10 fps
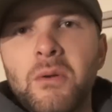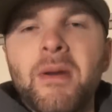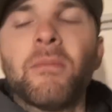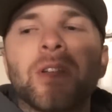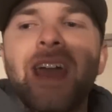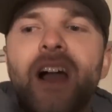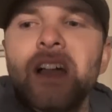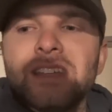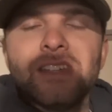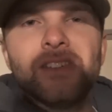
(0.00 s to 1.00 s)
Remember that
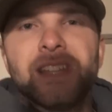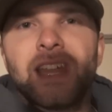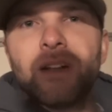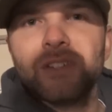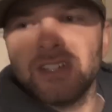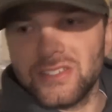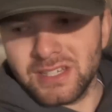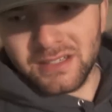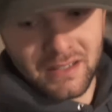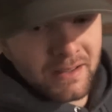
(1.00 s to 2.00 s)
ice unit that I was
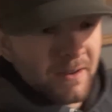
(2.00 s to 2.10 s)
using?